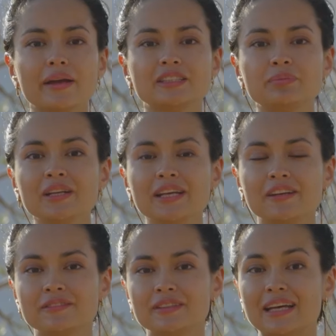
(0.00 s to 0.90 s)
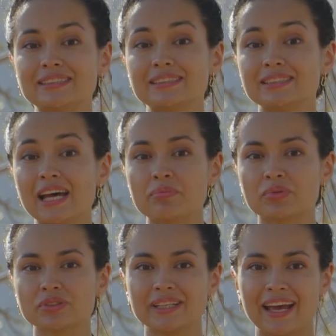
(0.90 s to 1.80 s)
It's believed that
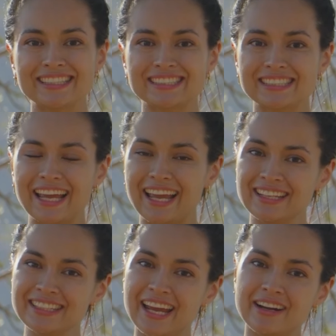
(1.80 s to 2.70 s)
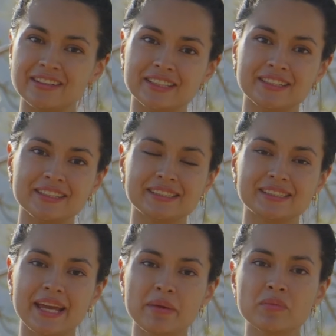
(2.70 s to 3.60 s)
Cyprus has inherited
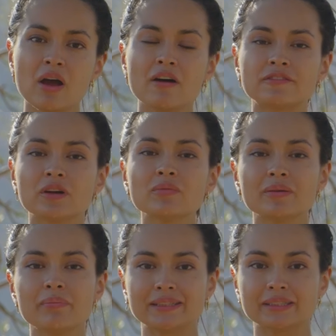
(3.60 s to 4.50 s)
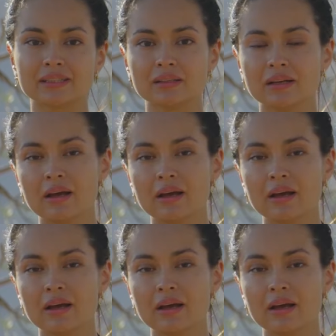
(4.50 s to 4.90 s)
its name from the metal